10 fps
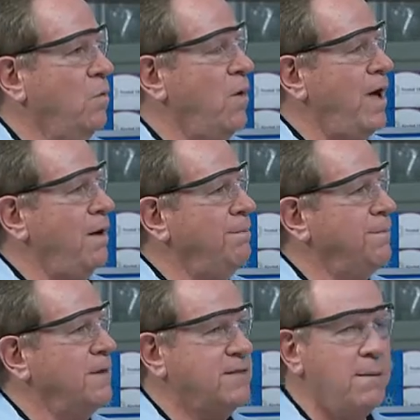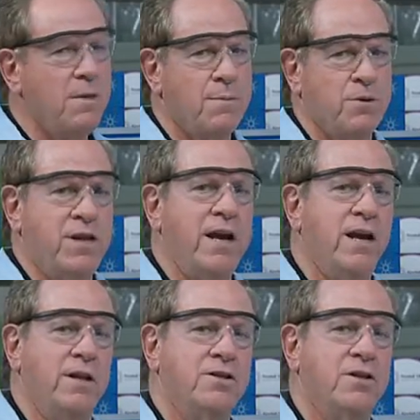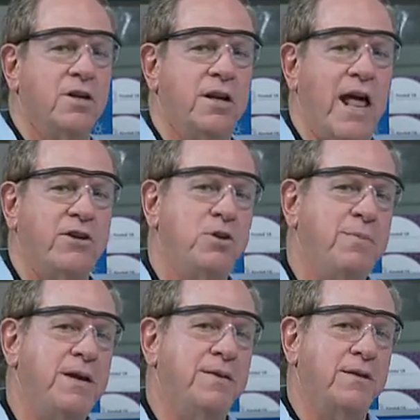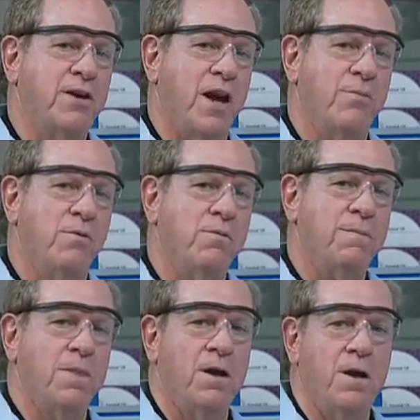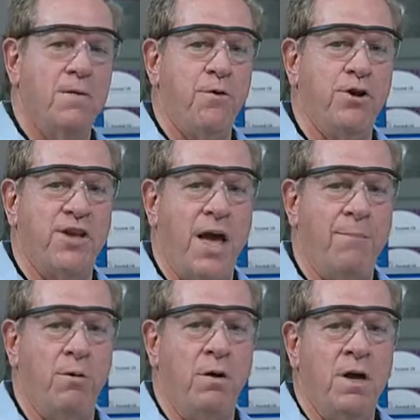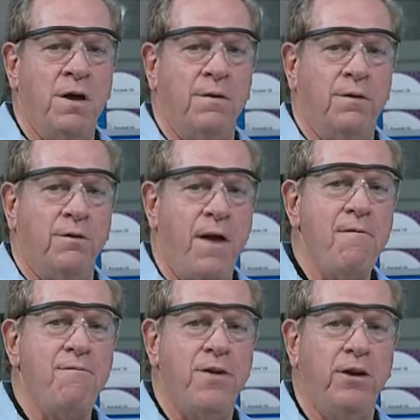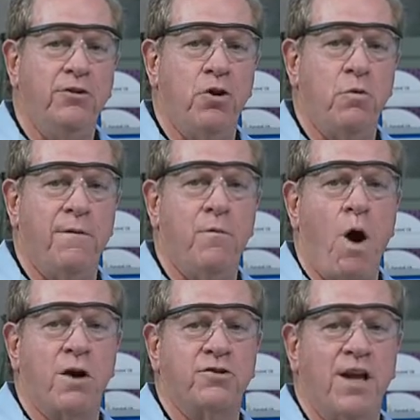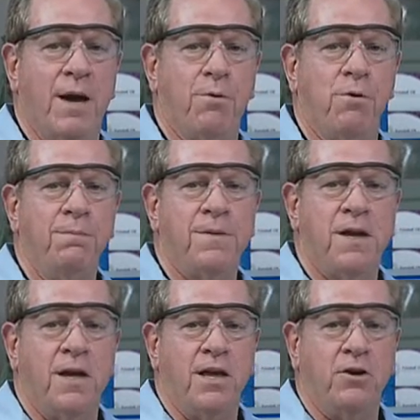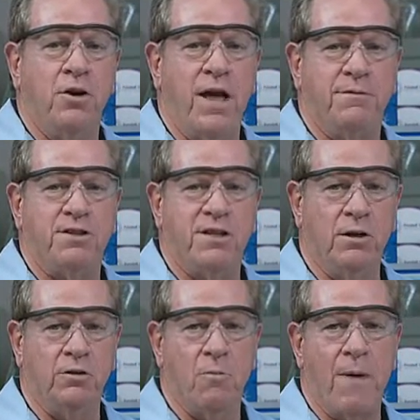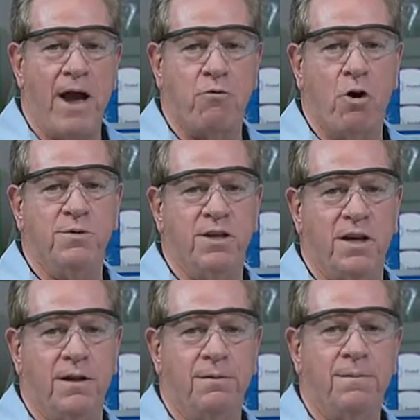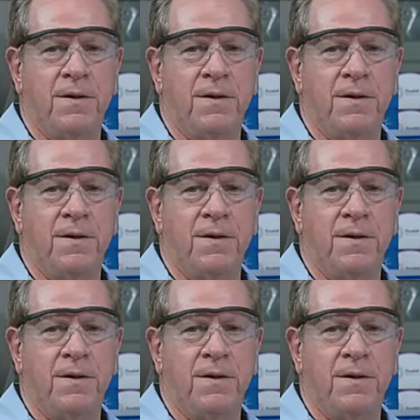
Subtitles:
Well, some of the particulates could actually be in the sample. For example, if you haven't filtered your river water sample, it could have silt or microbes in it.